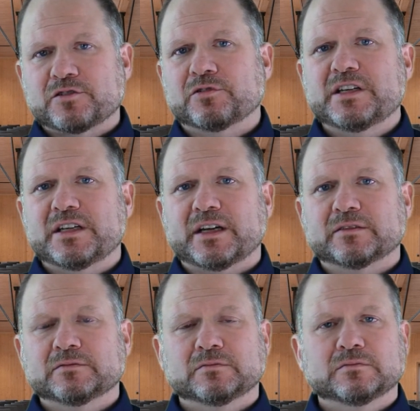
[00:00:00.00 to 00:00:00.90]

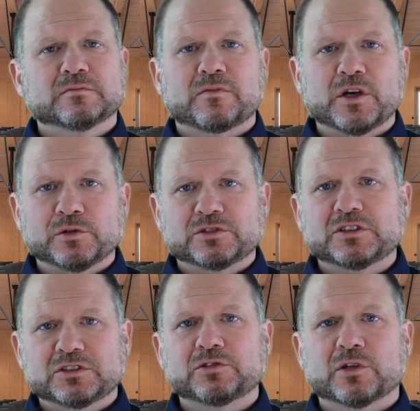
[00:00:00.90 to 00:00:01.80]
treating those
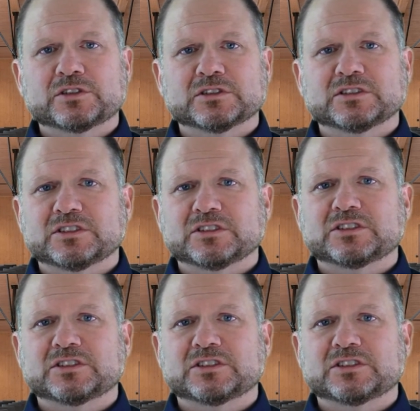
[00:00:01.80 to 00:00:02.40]
distortions in